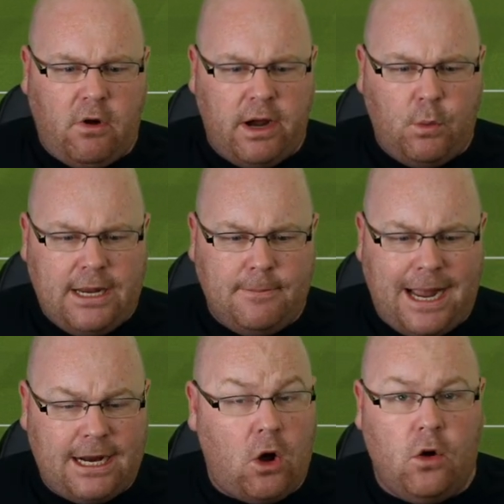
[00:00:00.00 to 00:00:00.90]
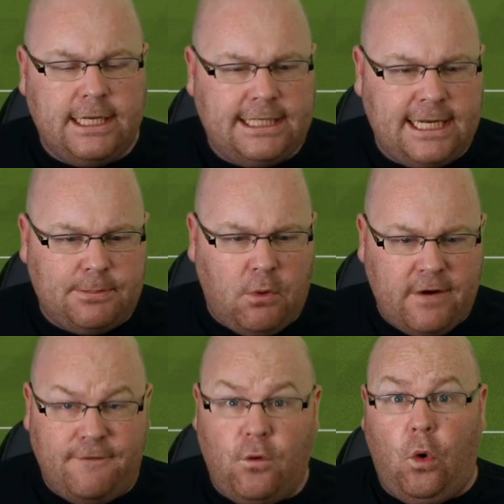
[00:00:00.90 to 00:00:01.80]
right wing back on a
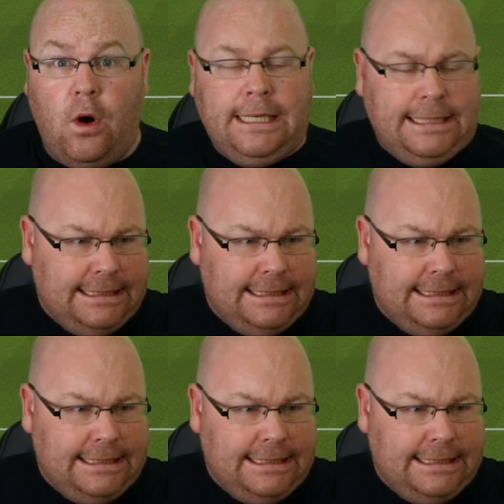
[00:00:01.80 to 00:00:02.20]
6.4.